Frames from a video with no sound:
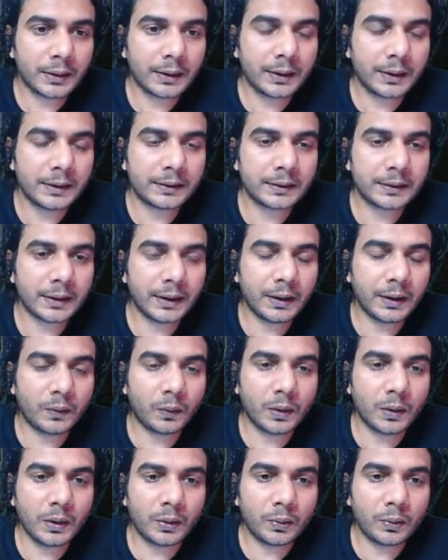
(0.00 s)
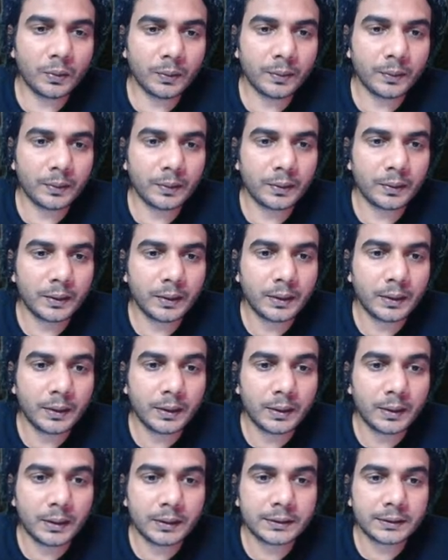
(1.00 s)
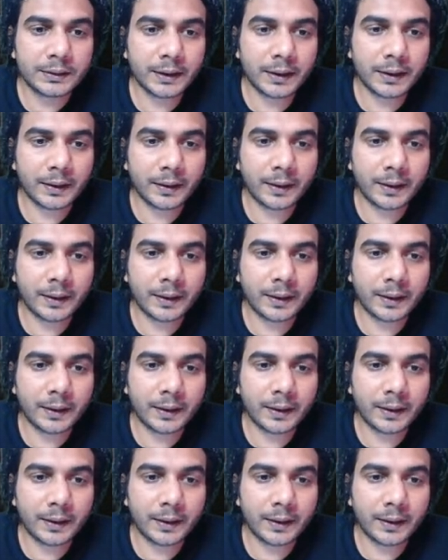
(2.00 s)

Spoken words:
is equal to, say,